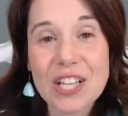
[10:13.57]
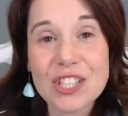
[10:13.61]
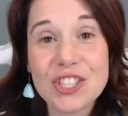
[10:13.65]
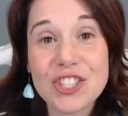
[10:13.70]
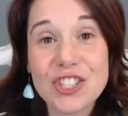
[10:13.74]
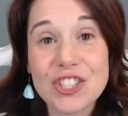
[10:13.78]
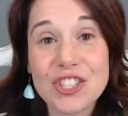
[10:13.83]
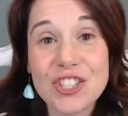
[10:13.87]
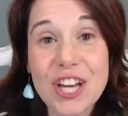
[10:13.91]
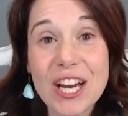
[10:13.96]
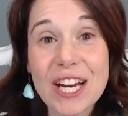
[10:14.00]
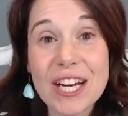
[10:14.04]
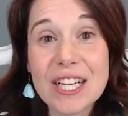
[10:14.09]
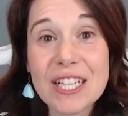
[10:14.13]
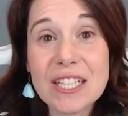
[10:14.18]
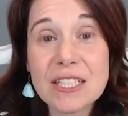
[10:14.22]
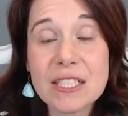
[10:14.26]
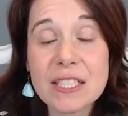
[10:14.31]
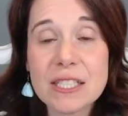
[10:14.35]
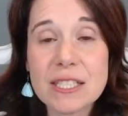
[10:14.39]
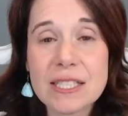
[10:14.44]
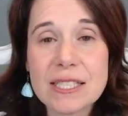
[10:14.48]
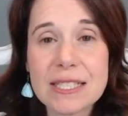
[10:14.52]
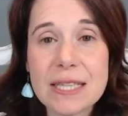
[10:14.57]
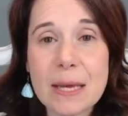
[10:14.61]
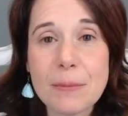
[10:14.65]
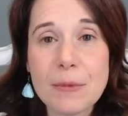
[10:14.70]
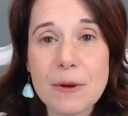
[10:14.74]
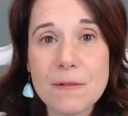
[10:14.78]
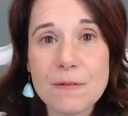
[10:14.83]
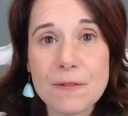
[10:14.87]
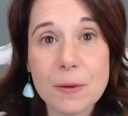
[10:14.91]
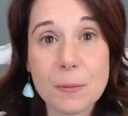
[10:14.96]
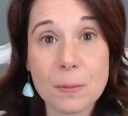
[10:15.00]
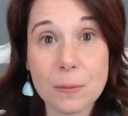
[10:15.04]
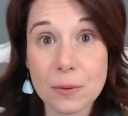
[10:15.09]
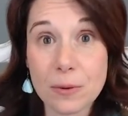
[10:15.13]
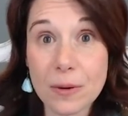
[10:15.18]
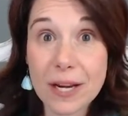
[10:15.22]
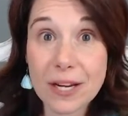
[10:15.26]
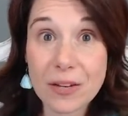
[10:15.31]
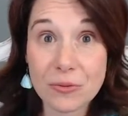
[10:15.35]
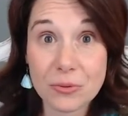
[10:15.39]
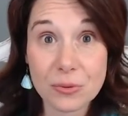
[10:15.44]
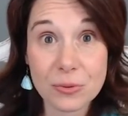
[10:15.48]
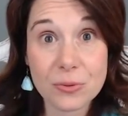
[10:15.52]
Share some of the
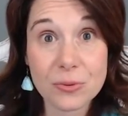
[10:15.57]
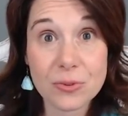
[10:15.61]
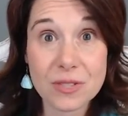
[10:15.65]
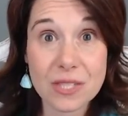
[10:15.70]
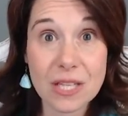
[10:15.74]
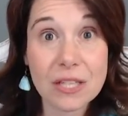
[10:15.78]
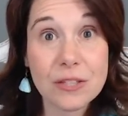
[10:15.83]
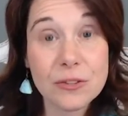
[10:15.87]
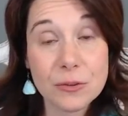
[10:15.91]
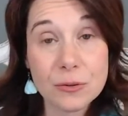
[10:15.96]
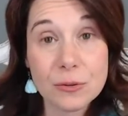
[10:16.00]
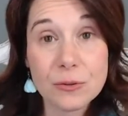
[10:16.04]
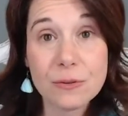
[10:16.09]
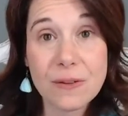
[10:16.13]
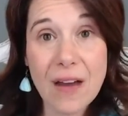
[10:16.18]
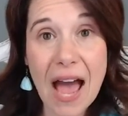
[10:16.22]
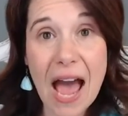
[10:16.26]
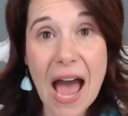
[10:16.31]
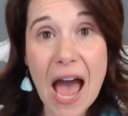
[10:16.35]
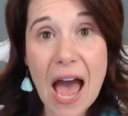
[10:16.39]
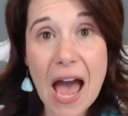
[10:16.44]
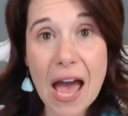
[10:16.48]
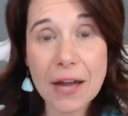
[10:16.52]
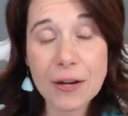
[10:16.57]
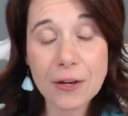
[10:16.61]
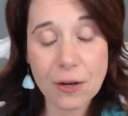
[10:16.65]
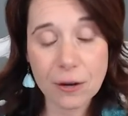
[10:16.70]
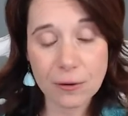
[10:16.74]
breakthroughs that you've had